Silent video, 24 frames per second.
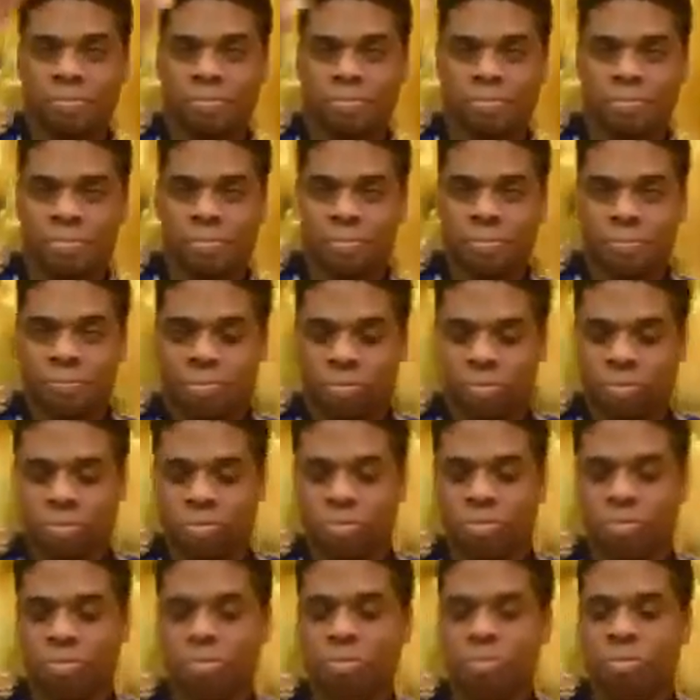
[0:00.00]

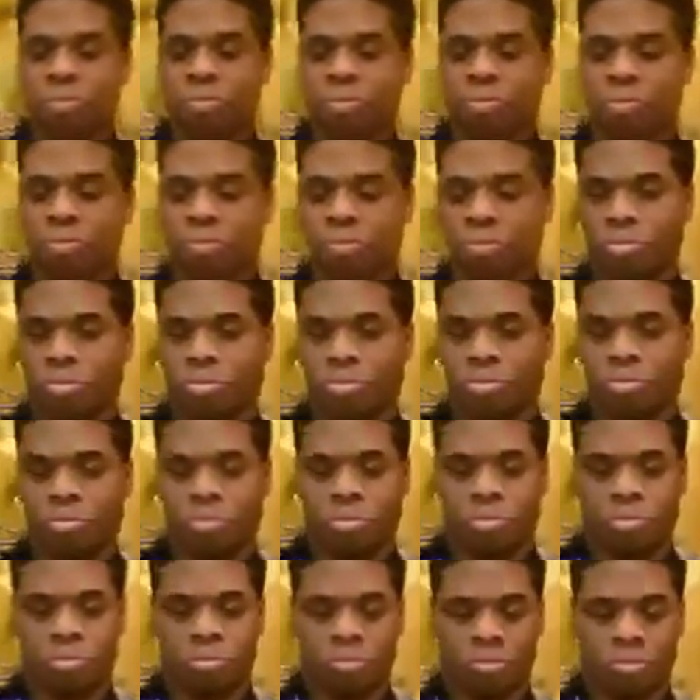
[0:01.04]

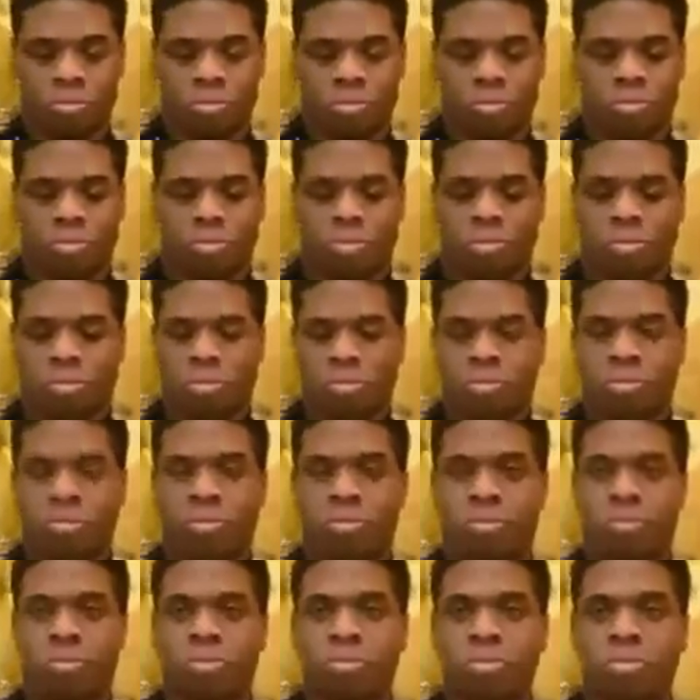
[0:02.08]

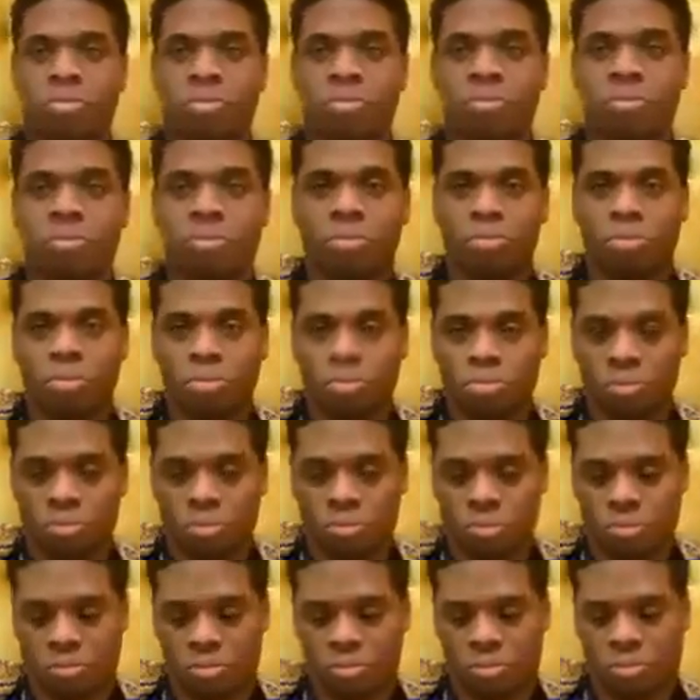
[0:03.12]

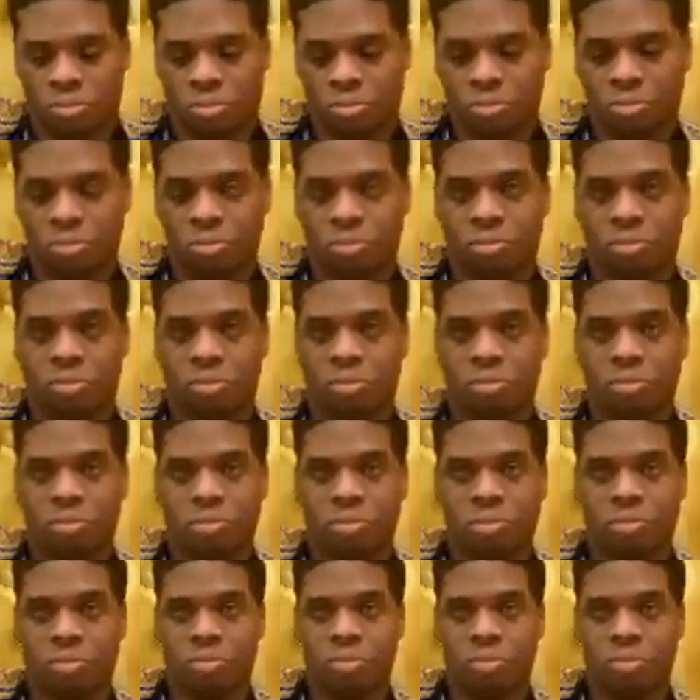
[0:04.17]
(no one is talking)